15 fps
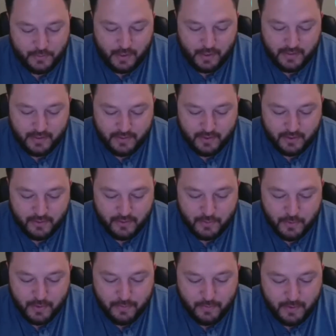what I struggled
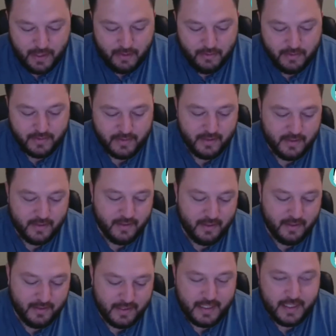with when I was
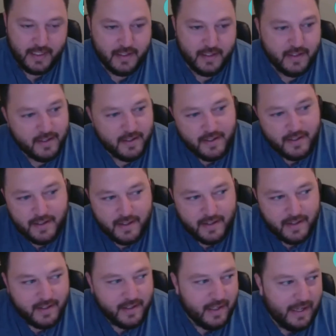a league
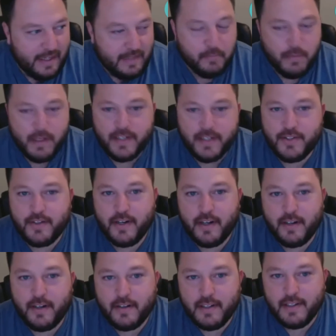
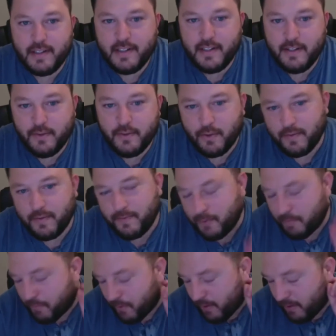administrator in indoor
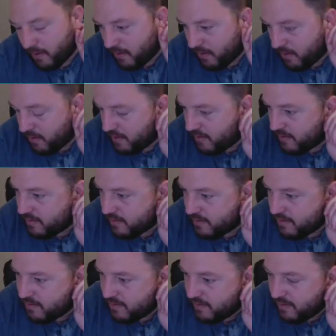football
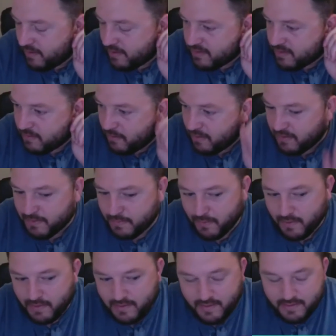and some other
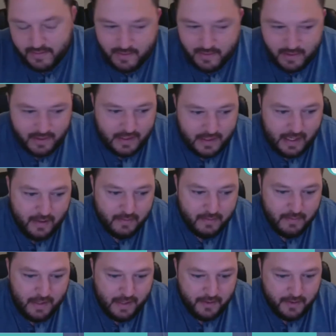sports. It's like, yeah,
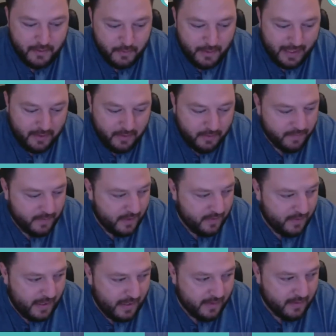how do you
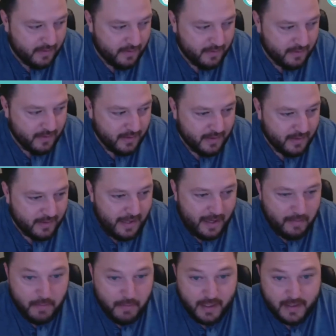find
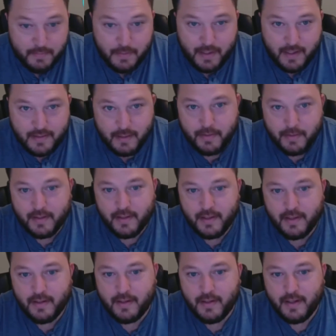that mix? Because
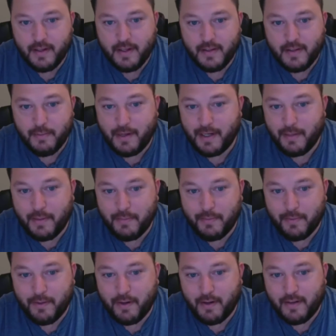typically the money
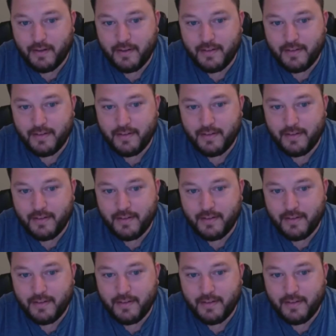people aren't